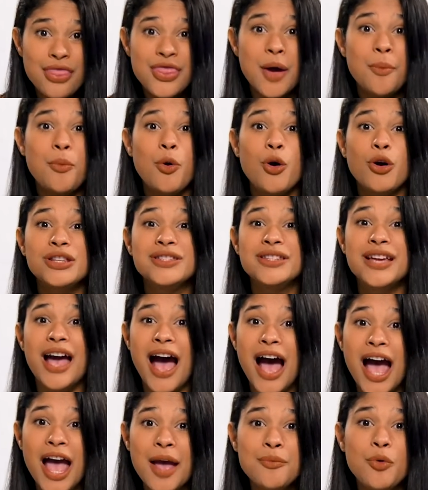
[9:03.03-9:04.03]
The more
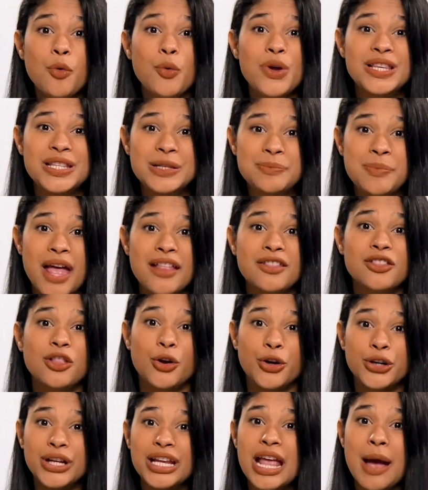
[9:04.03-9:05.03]
time we spend
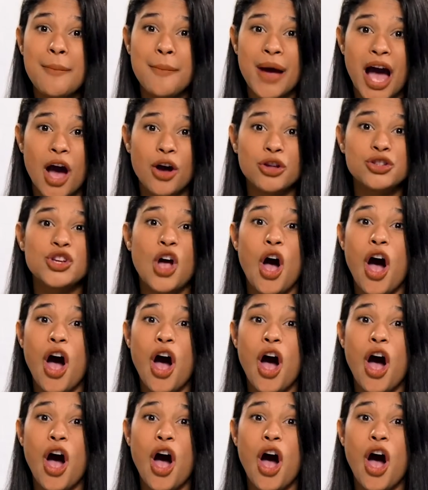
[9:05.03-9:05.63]
learning about,